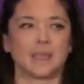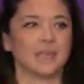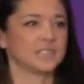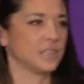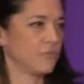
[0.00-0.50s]

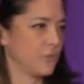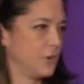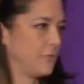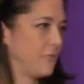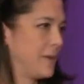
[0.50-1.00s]
Is it for
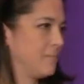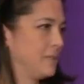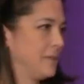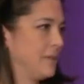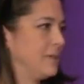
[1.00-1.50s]
your
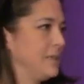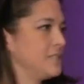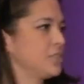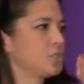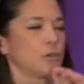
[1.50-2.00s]
family?
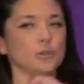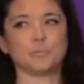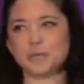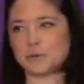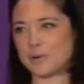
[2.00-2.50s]
Is it so you'll
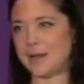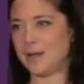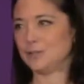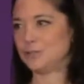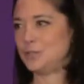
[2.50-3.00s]
be
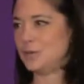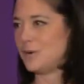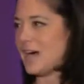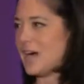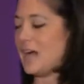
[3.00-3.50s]
around? You know,
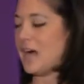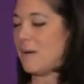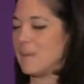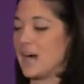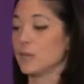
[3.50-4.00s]

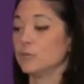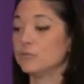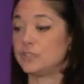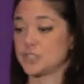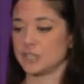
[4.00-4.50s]
my
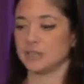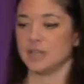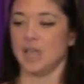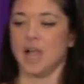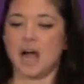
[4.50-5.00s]
own vision,
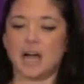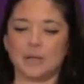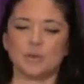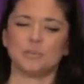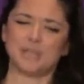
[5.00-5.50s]
I
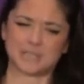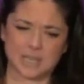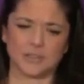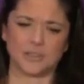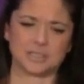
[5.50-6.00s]
want to be as
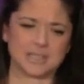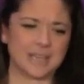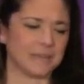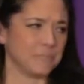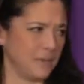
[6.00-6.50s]
healthy as I
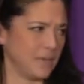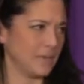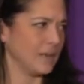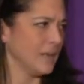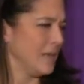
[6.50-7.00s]
can be,
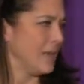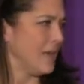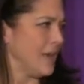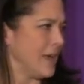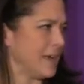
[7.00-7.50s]
and
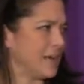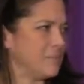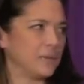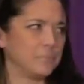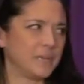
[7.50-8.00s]
I
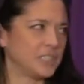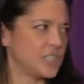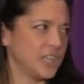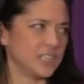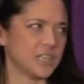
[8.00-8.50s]
made a big
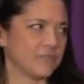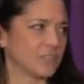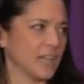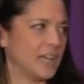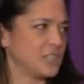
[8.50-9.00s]
change
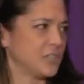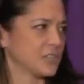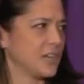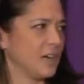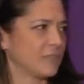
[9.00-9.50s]
after last
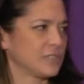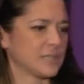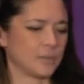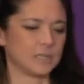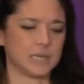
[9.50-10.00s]
year's conference
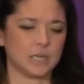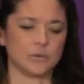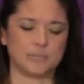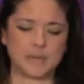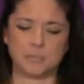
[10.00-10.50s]
I'm going to tell
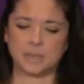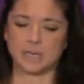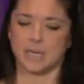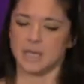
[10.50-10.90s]
you about, but